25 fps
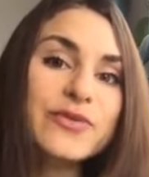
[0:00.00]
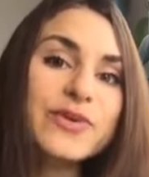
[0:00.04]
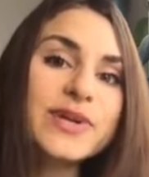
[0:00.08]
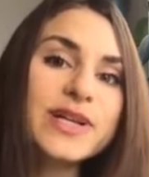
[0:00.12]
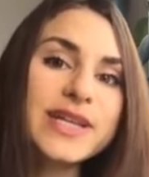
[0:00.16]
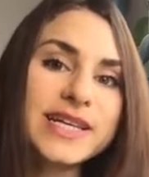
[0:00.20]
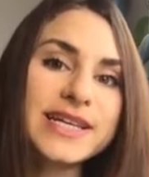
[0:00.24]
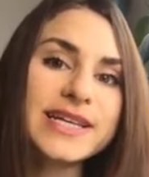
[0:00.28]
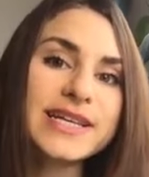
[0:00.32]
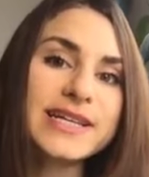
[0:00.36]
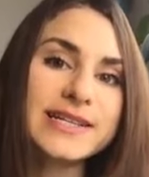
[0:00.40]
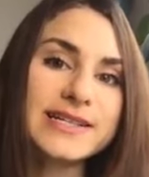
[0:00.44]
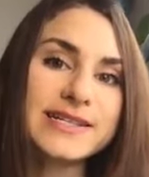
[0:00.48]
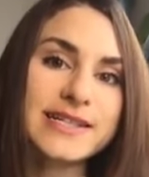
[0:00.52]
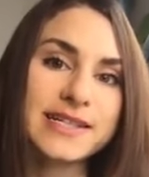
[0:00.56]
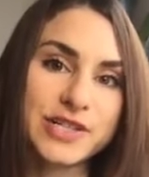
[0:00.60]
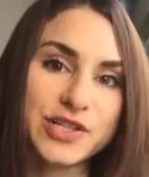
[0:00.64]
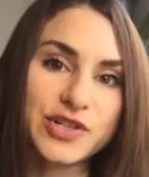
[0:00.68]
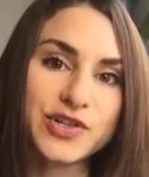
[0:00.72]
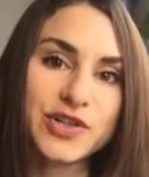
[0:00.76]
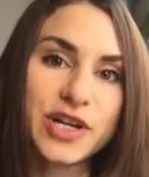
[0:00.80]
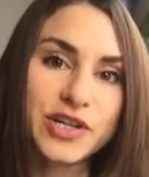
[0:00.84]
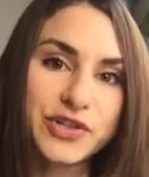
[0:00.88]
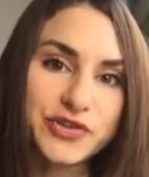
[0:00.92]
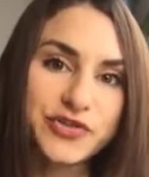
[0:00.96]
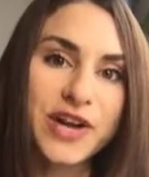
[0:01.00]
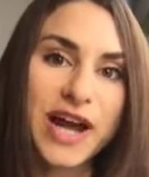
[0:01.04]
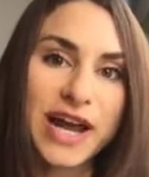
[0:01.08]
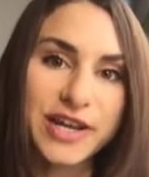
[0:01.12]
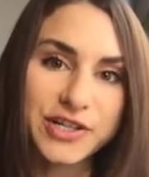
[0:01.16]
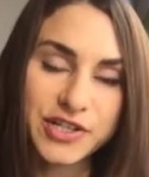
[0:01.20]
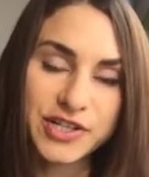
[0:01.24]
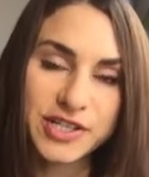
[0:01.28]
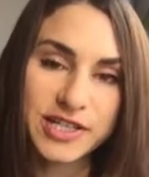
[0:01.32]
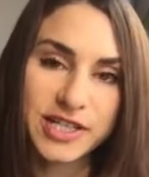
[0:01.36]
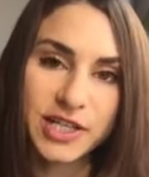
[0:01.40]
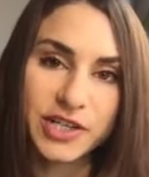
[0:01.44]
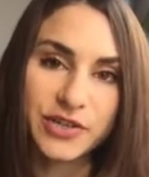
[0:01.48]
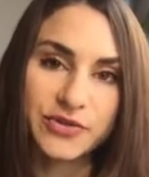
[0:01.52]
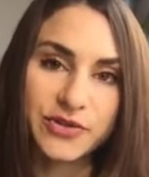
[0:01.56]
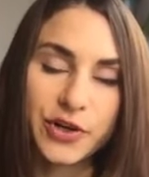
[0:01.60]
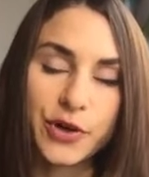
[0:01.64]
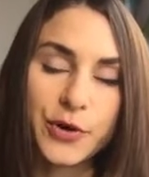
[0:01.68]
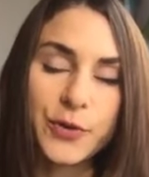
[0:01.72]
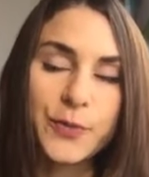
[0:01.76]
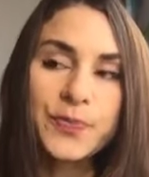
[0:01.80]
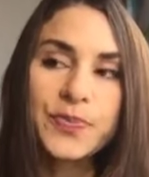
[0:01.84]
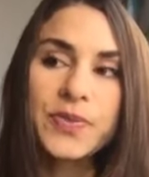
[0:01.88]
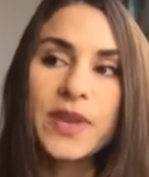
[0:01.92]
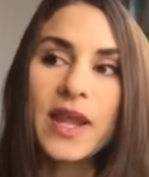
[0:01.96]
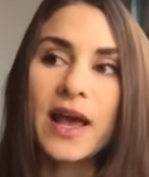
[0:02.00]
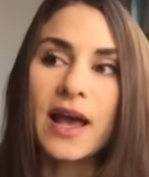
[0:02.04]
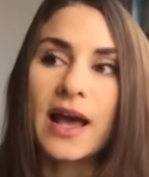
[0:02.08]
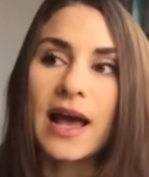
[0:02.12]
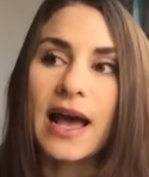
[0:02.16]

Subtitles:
really is a tragedy, you know?